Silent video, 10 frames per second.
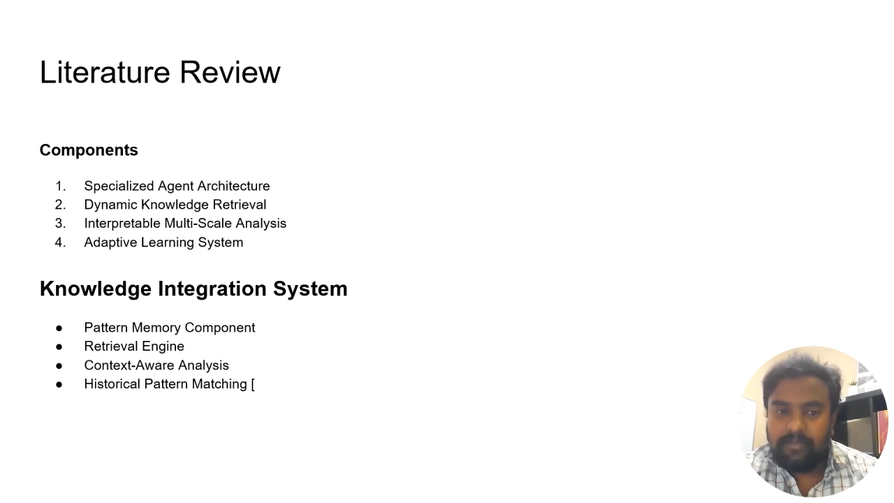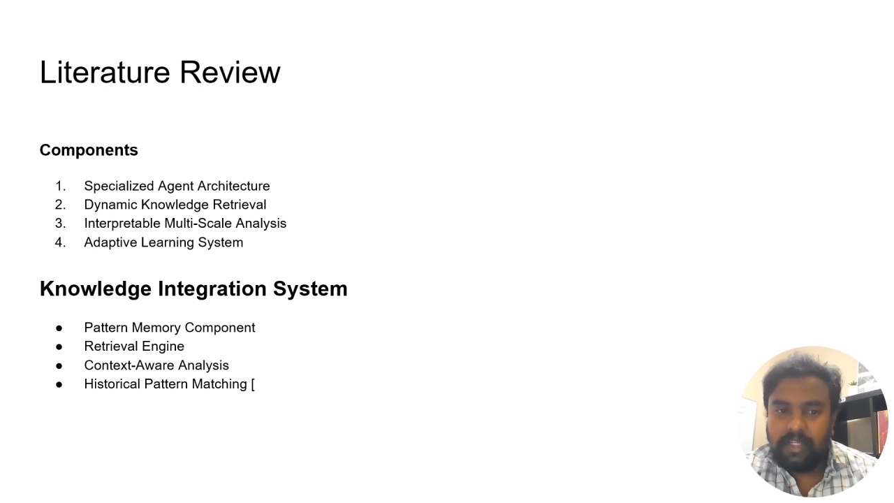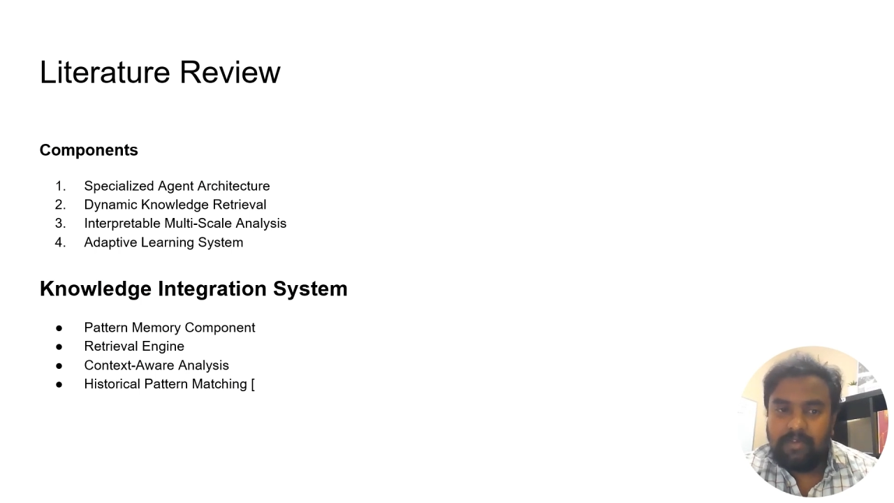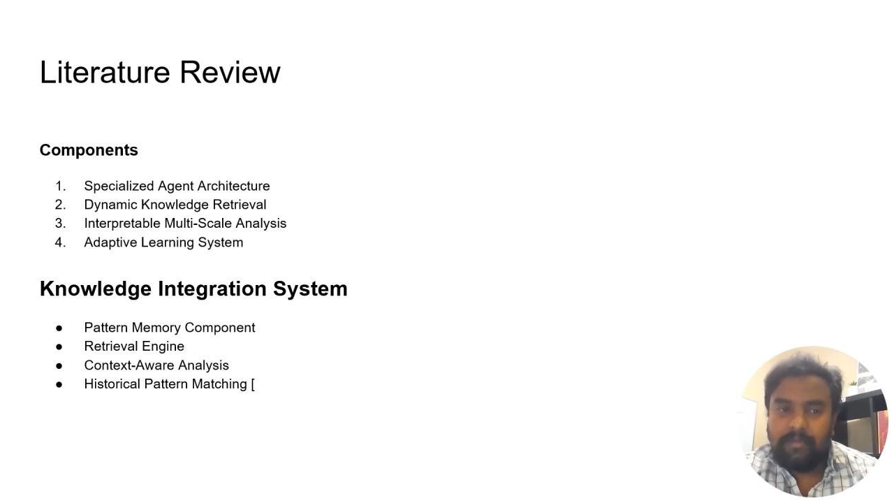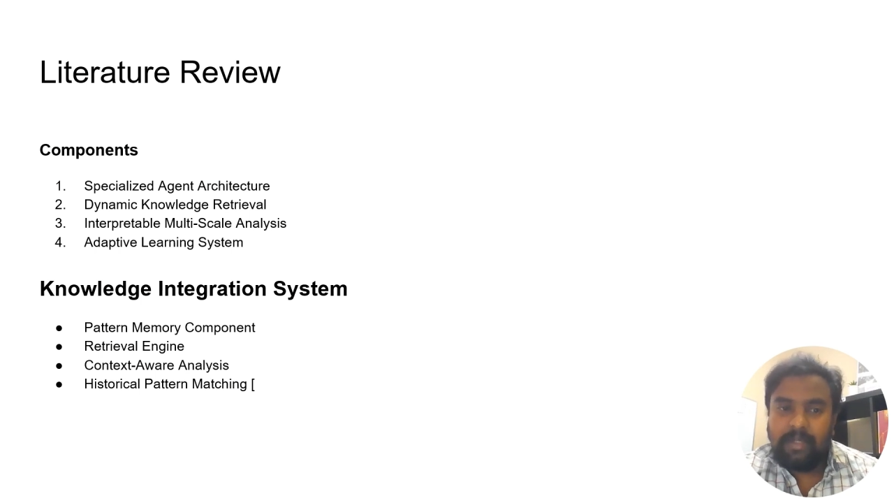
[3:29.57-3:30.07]

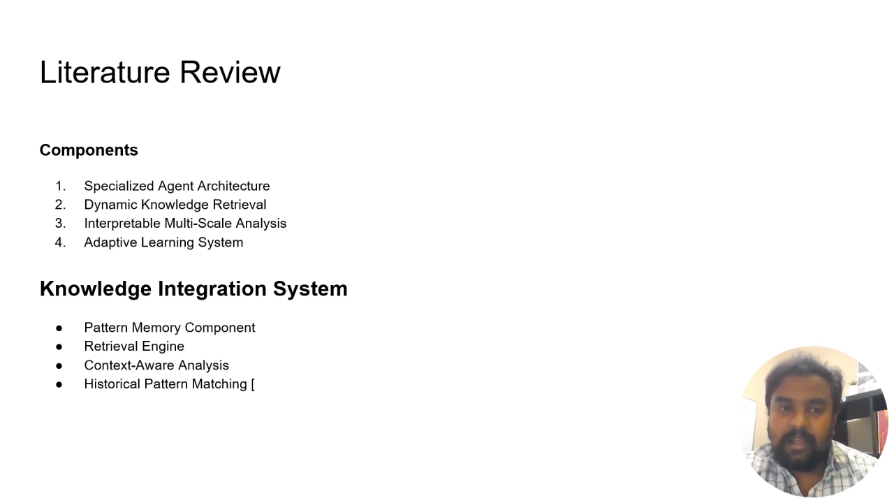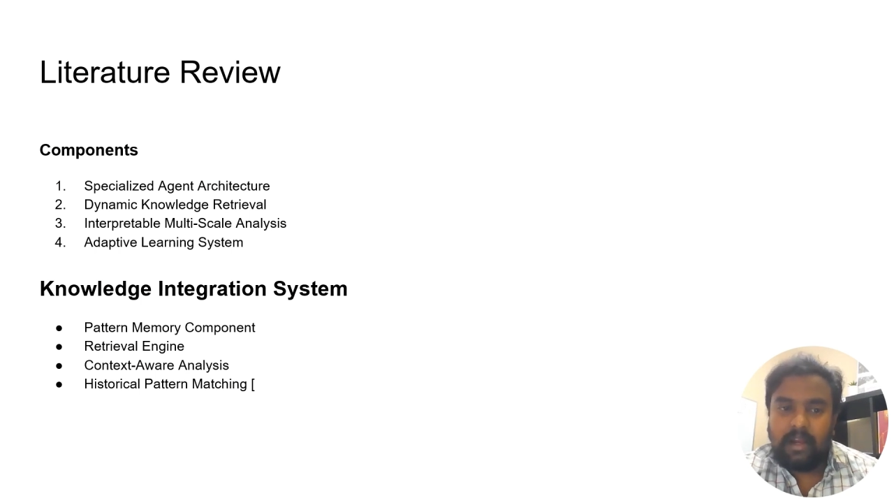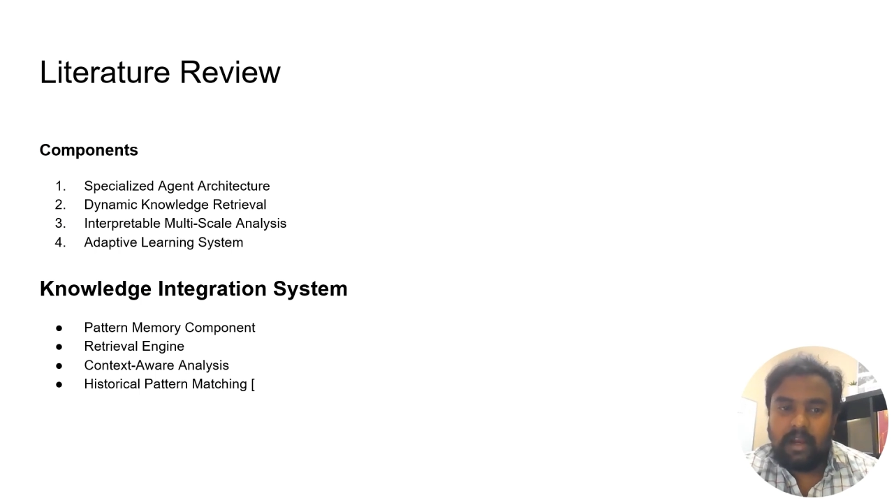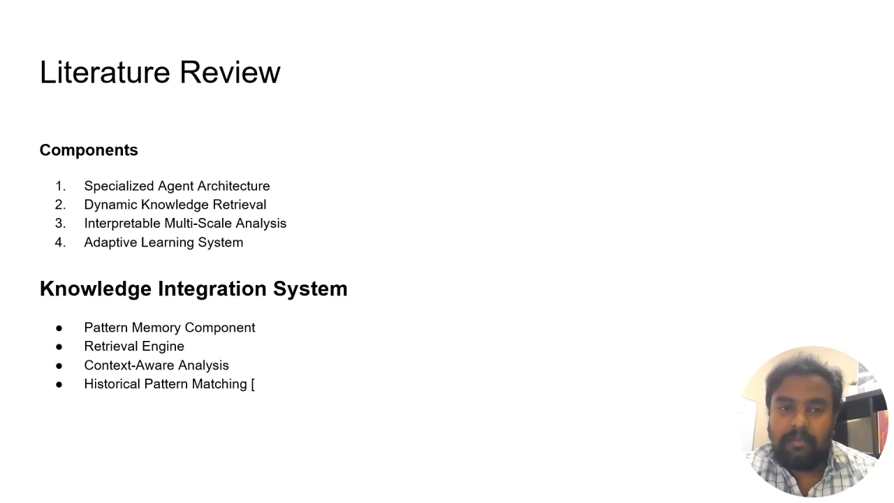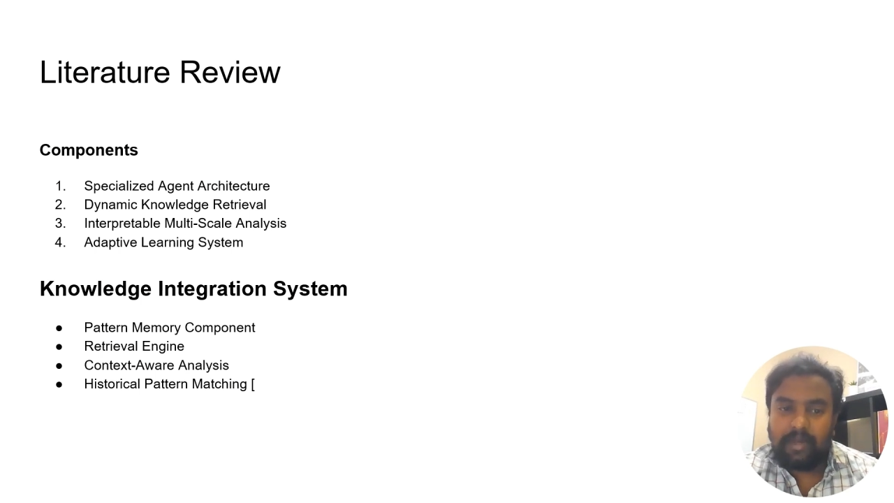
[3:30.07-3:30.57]
it will be
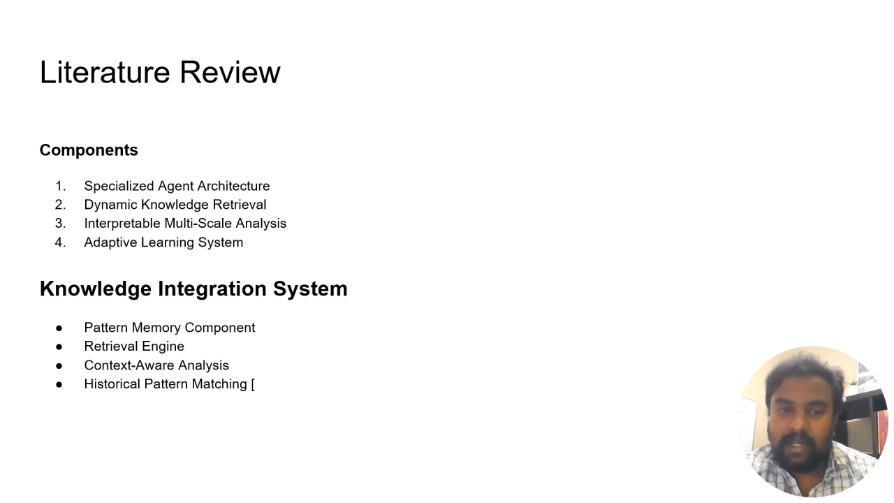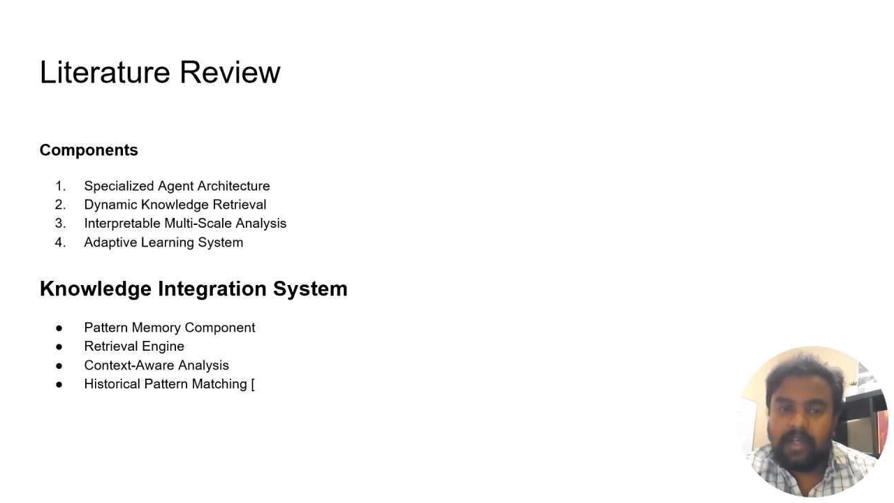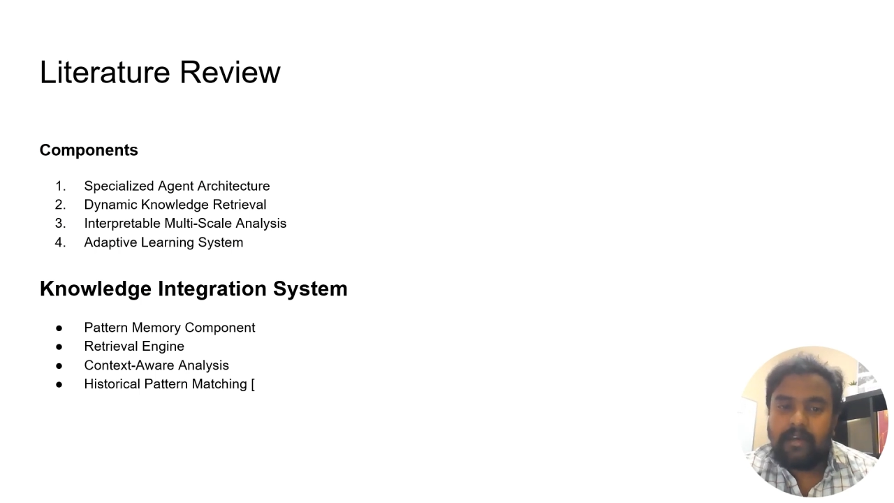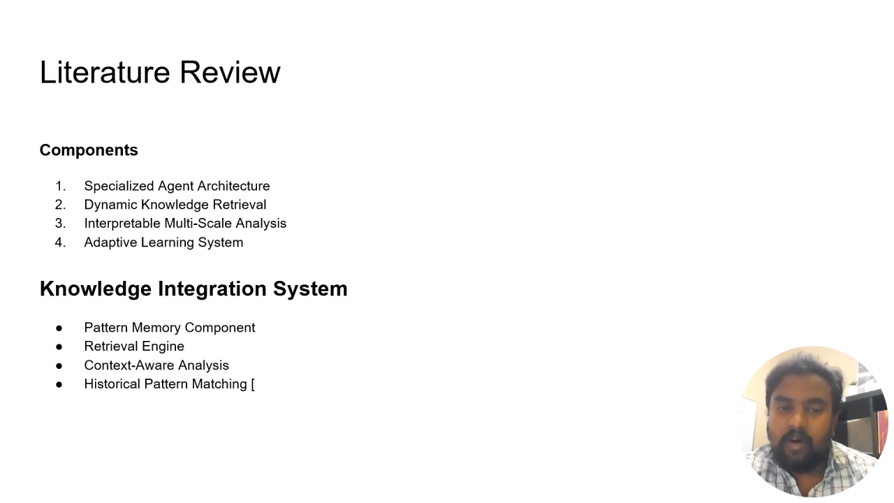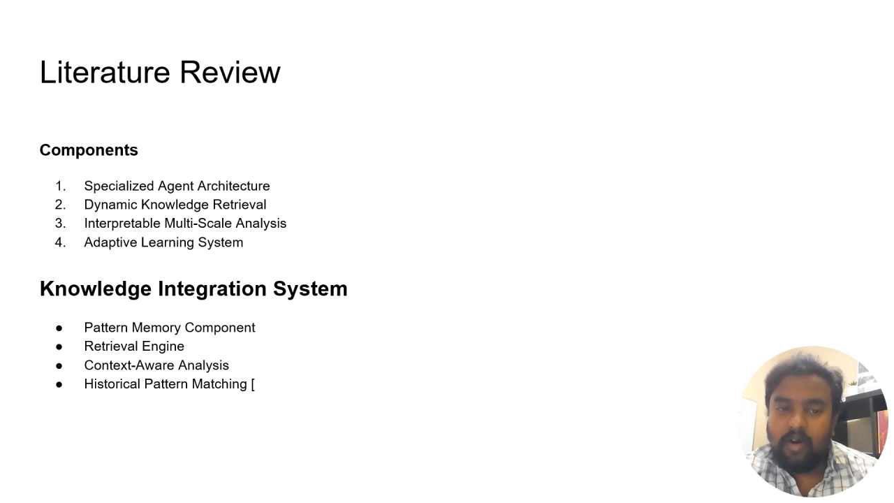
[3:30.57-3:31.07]

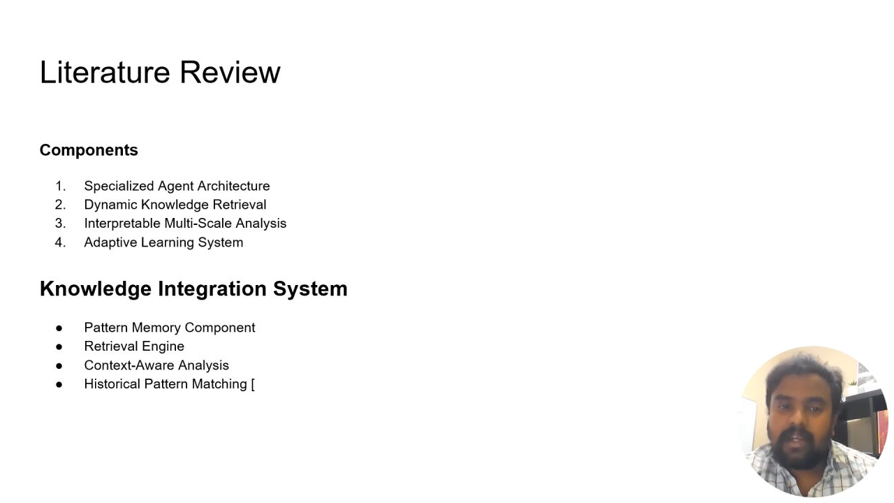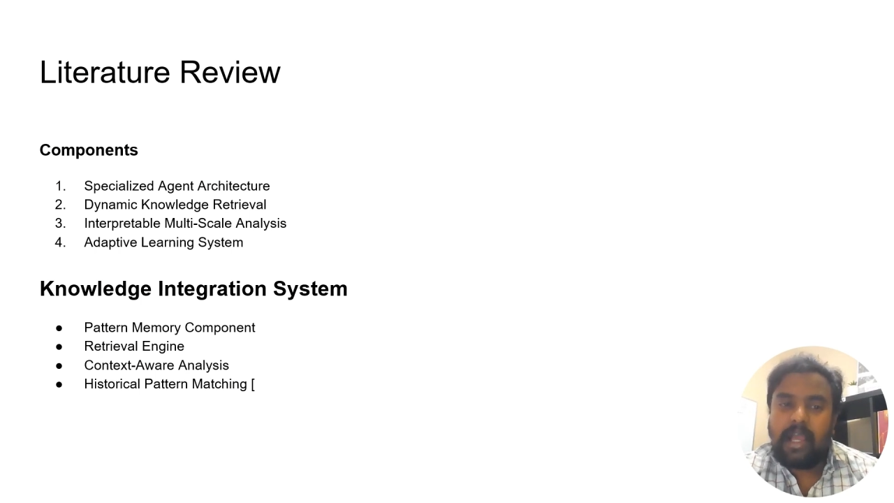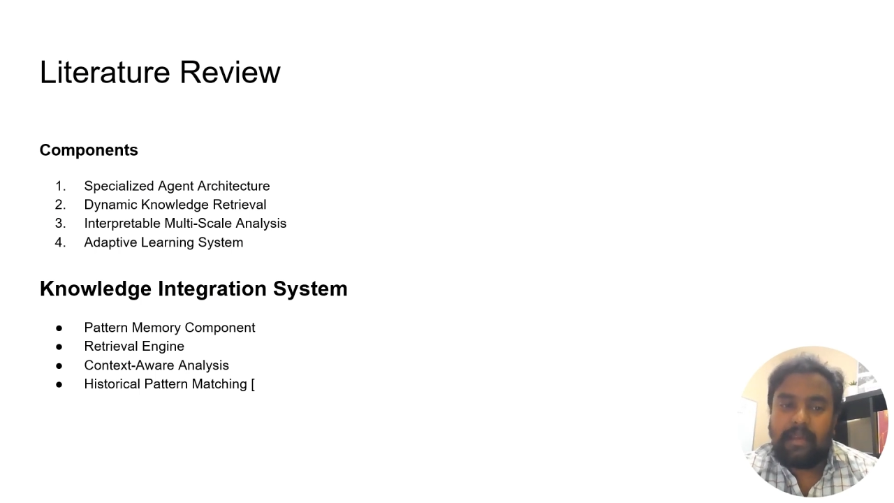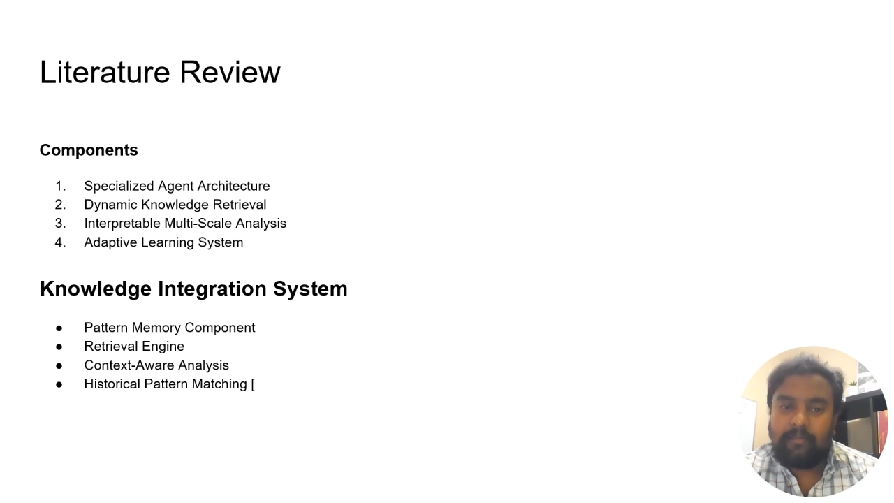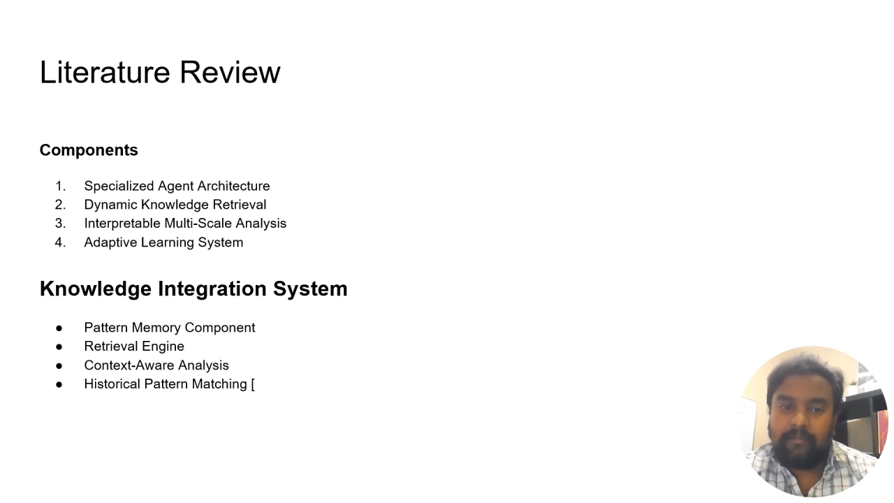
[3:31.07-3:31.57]
upgraded on
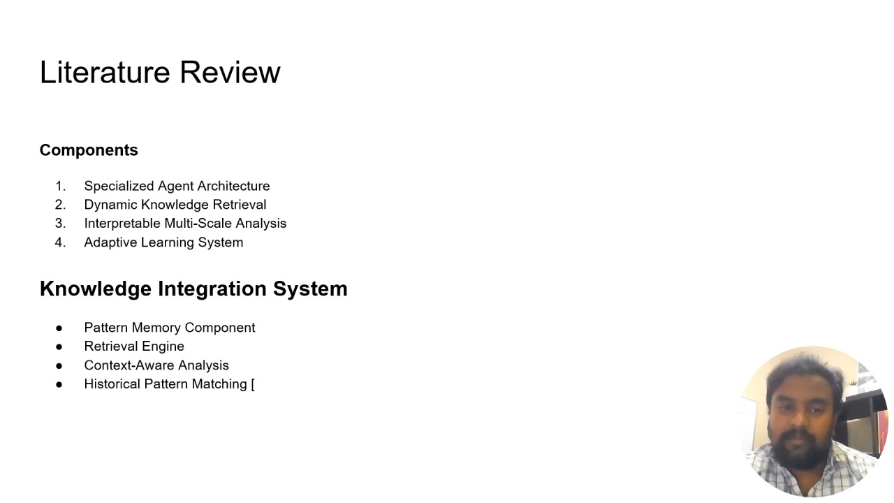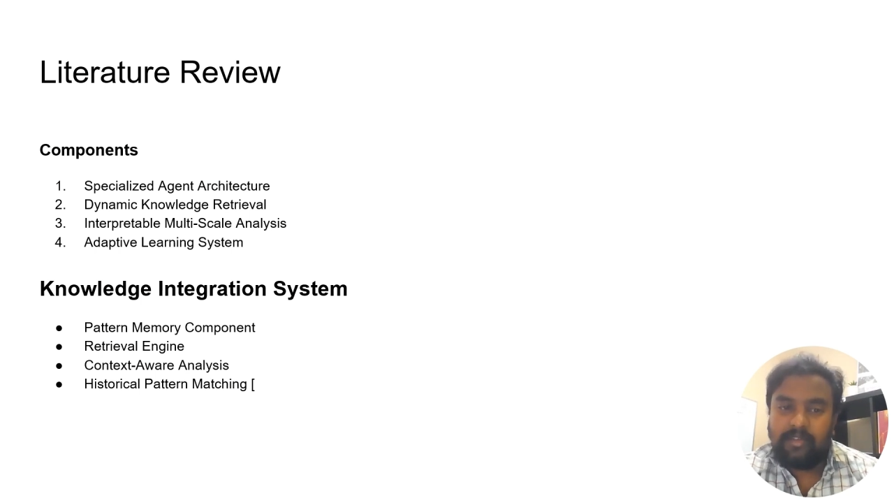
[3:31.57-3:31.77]
time,